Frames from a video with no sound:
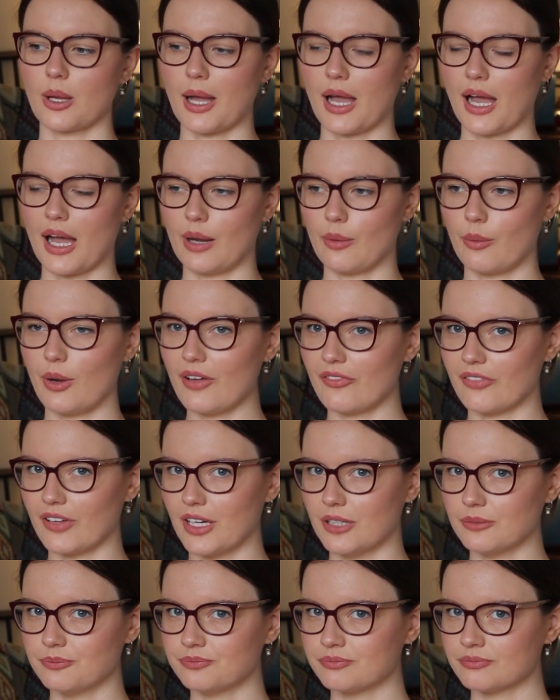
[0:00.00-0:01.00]

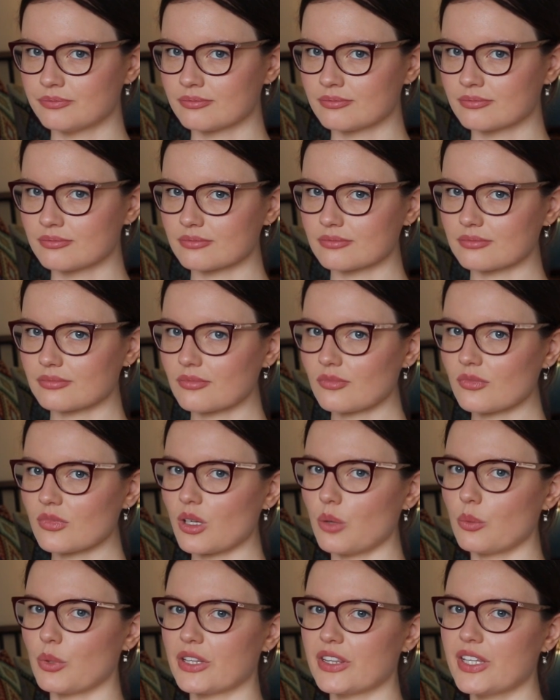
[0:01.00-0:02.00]
However,
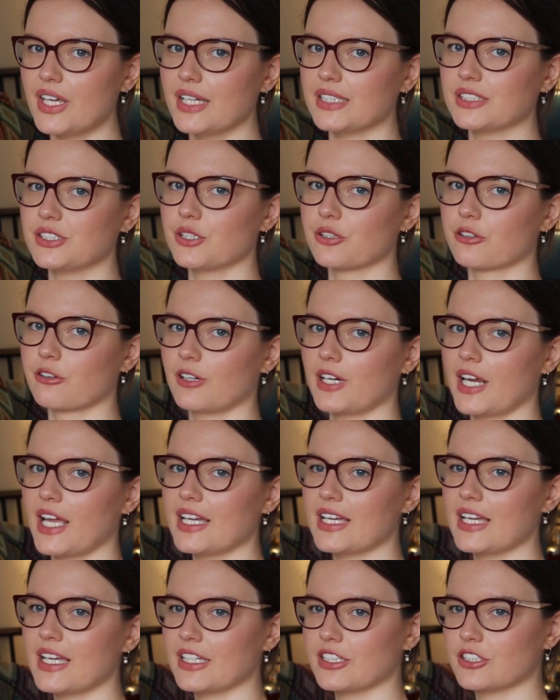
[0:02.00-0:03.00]
with this you
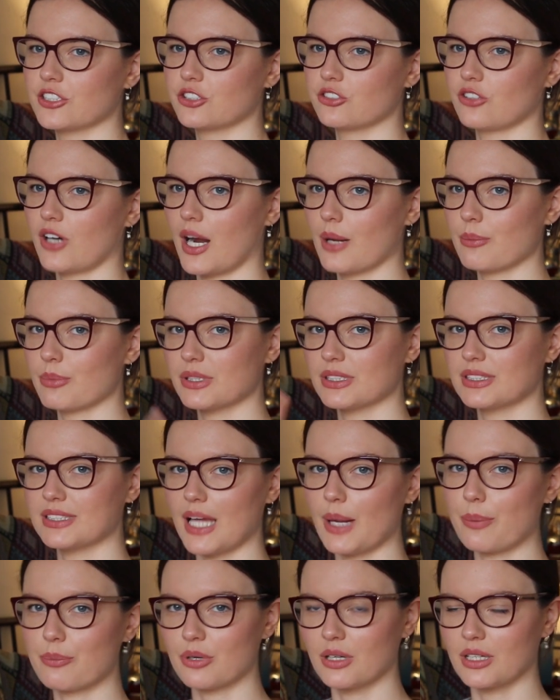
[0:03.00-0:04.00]
create each stripe
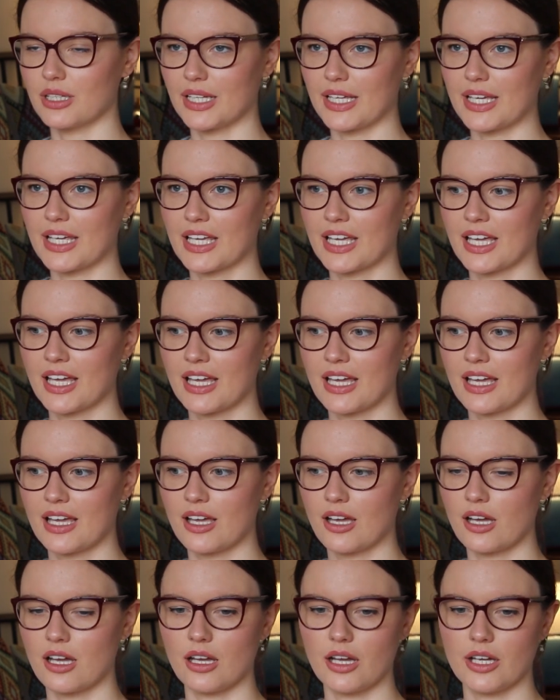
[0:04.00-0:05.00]
separately,
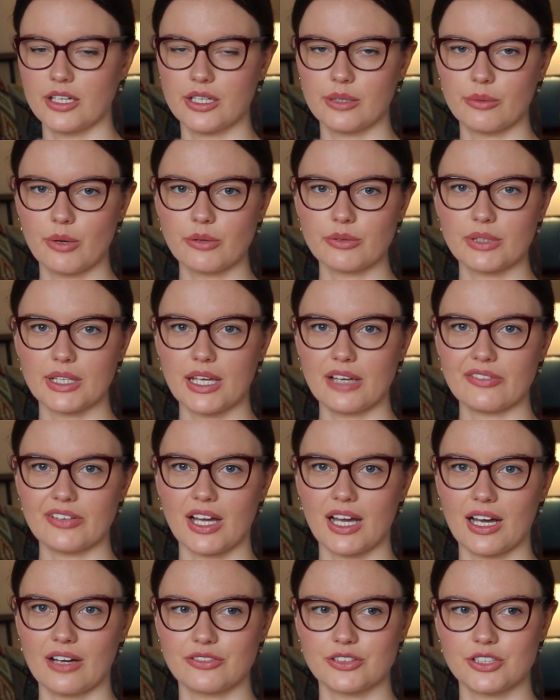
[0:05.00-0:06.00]
and you only ever
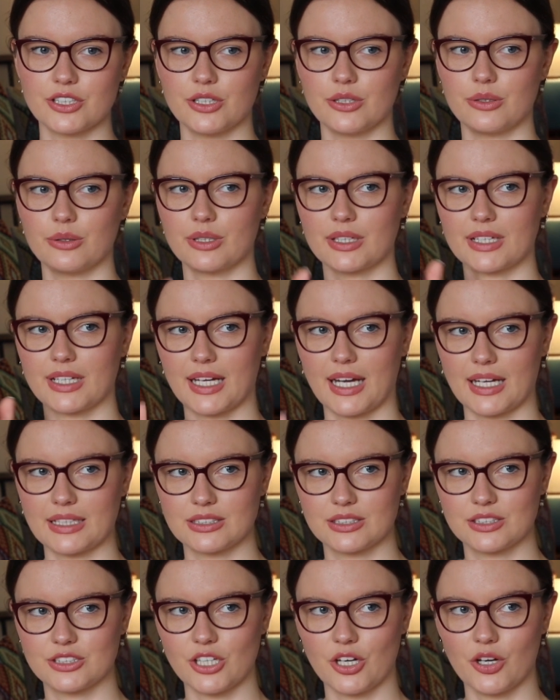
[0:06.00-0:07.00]
have to
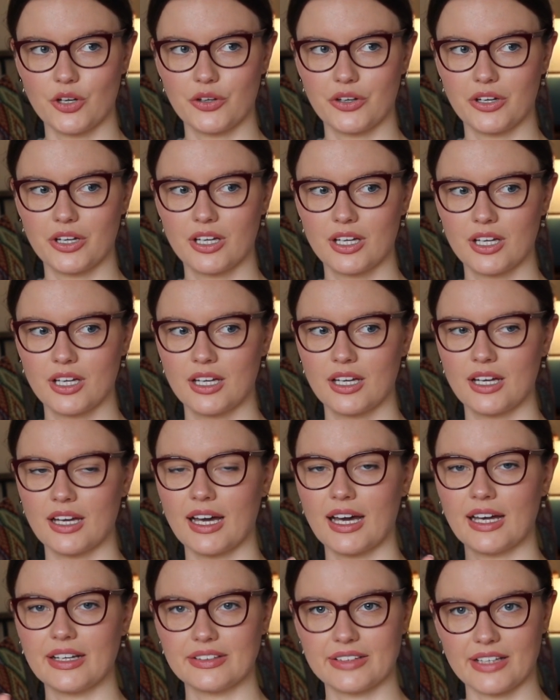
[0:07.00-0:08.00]
cast on
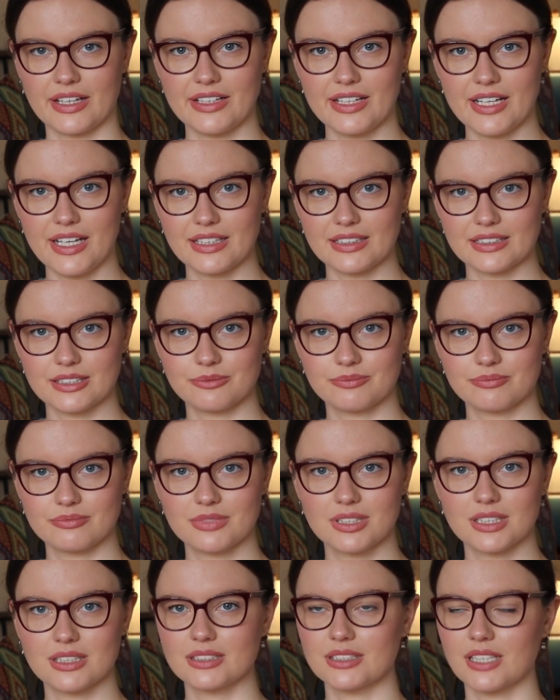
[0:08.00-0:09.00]
and then knit.
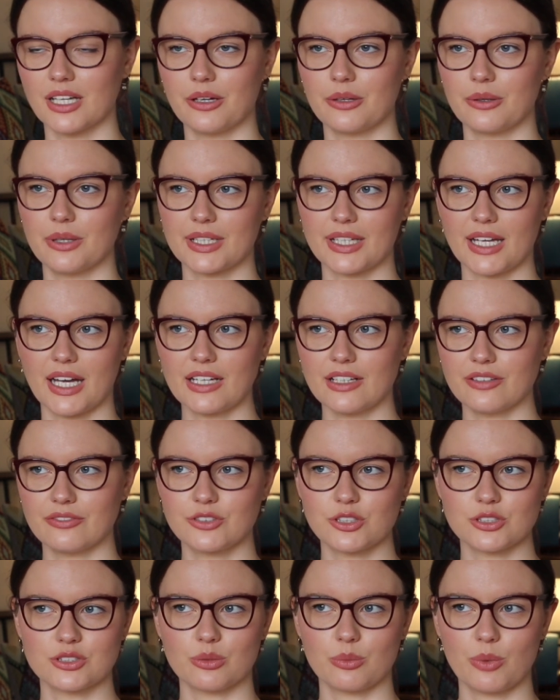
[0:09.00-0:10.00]
So it kind
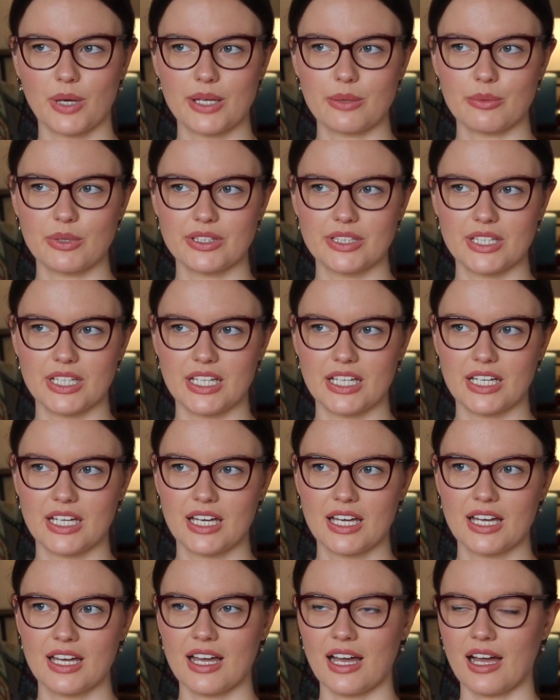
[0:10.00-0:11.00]
of does away with the
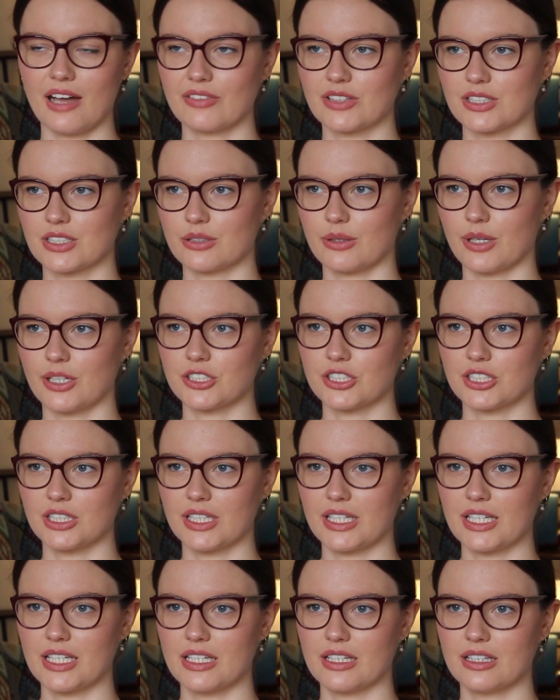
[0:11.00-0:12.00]
having to
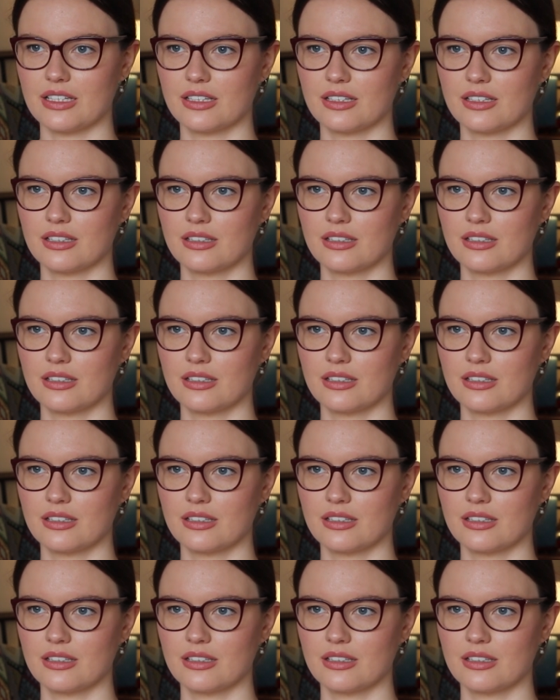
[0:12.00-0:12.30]
actually